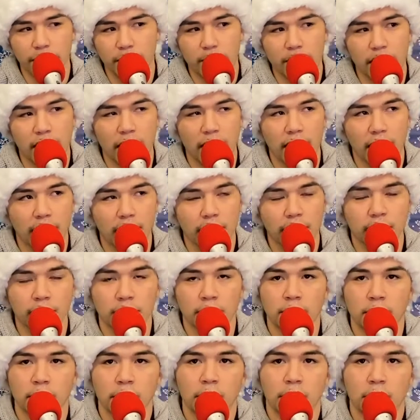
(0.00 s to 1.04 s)
pack
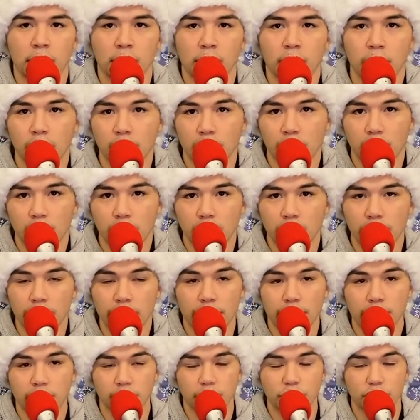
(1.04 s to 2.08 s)

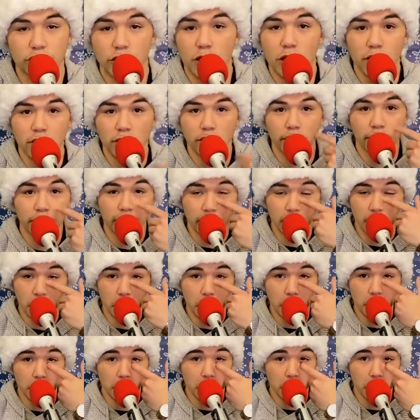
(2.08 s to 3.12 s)
and some chocolate,
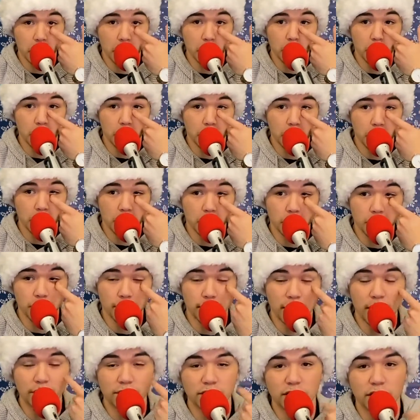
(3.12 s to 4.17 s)
dude,
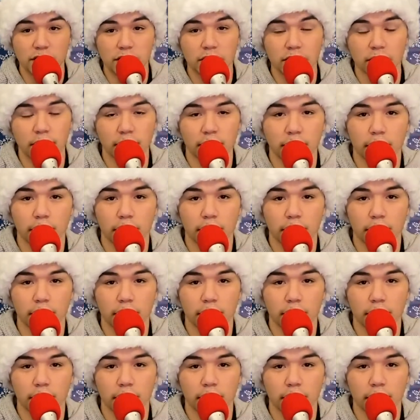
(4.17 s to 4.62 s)
I was good.